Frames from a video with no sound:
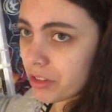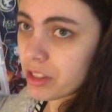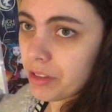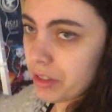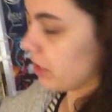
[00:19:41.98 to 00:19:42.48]

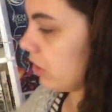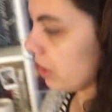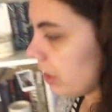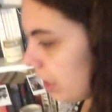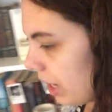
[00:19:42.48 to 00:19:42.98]
just everything on
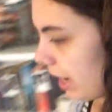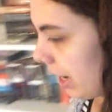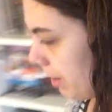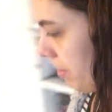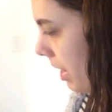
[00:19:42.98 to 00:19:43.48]
it.
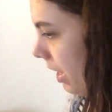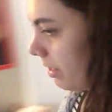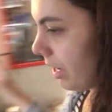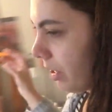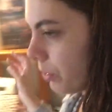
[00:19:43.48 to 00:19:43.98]
And
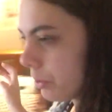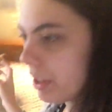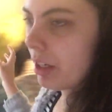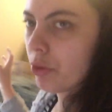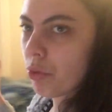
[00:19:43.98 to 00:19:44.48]
take all
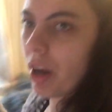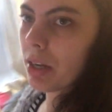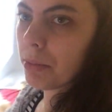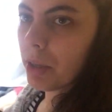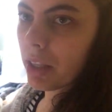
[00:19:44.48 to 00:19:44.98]
the
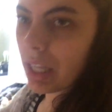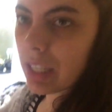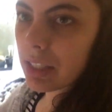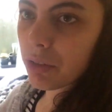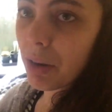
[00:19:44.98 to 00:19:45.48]
random
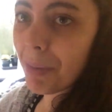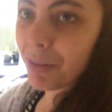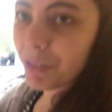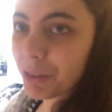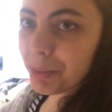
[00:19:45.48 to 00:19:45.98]
things around my
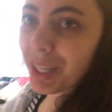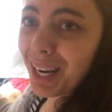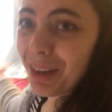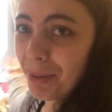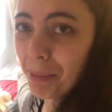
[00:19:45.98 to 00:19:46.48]
room, taking my